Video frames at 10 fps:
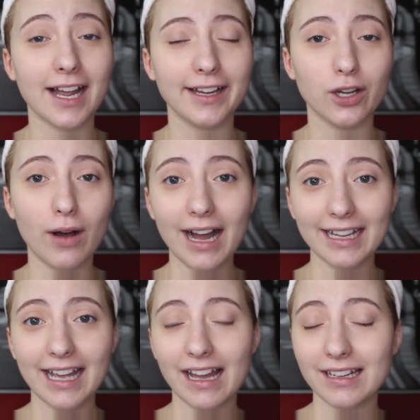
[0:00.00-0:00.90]
I know I
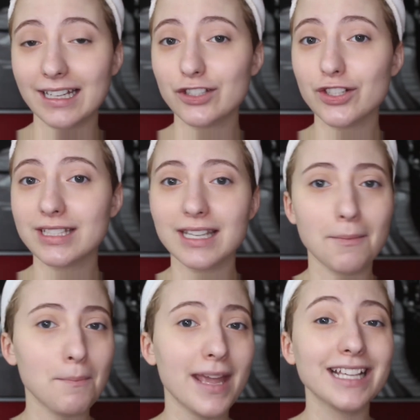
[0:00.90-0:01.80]
can. It
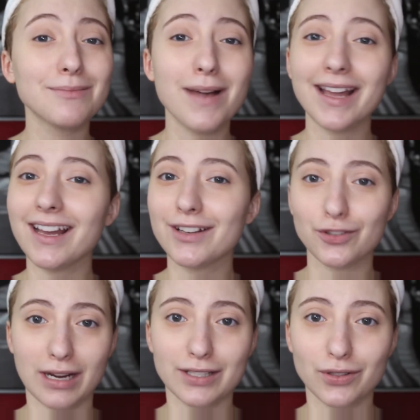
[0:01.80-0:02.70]
just makes my
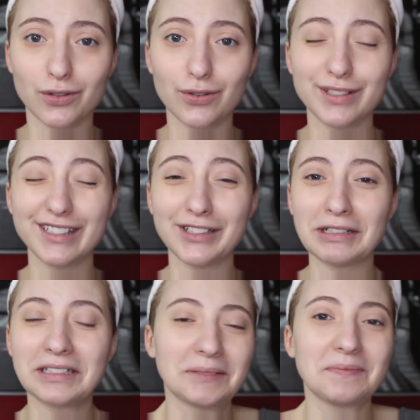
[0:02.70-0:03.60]
under eye circles
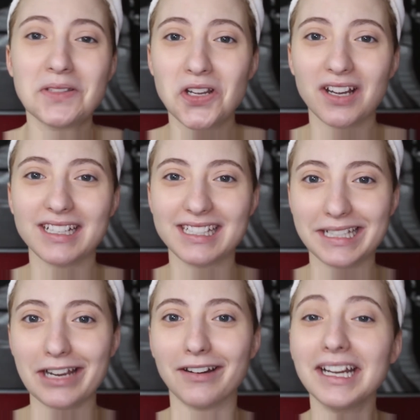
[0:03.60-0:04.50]
look not as
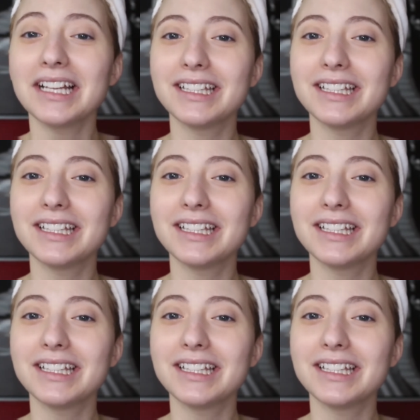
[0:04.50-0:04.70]
scary,